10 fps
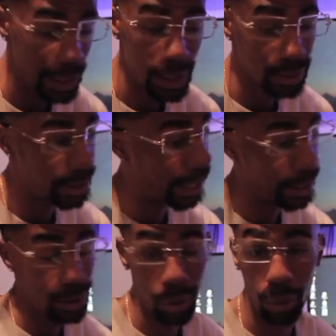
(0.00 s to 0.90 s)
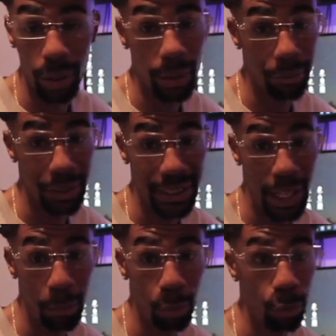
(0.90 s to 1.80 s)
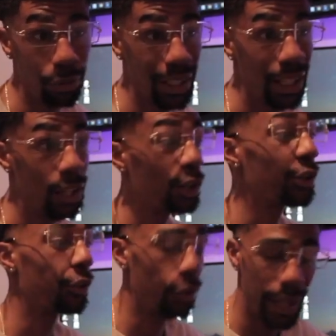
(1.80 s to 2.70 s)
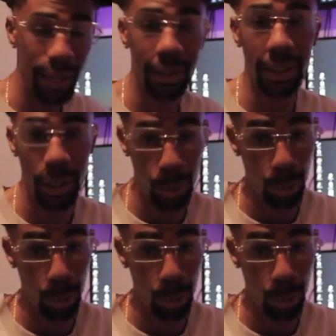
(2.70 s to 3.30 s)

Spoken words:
is totally different. Soundproofing, you're going to have to take